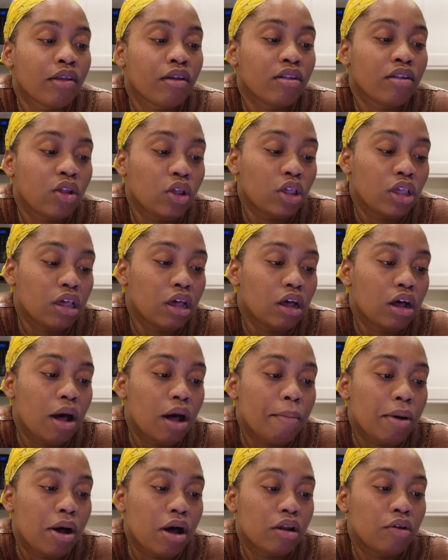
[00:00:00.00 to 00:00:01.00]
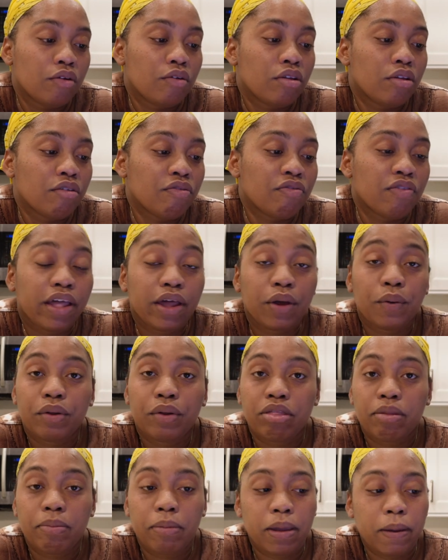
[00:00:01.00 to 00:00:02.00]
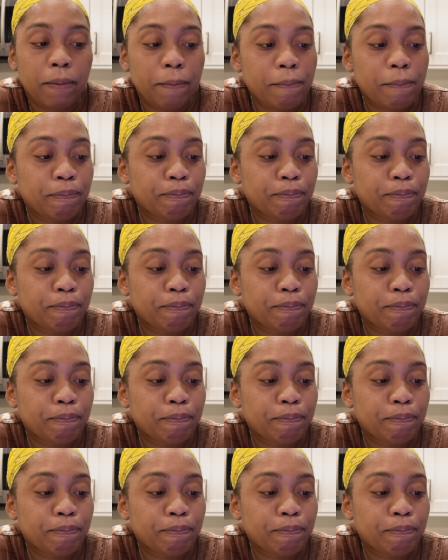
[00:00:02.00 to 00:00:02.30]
so he could come on the flight with me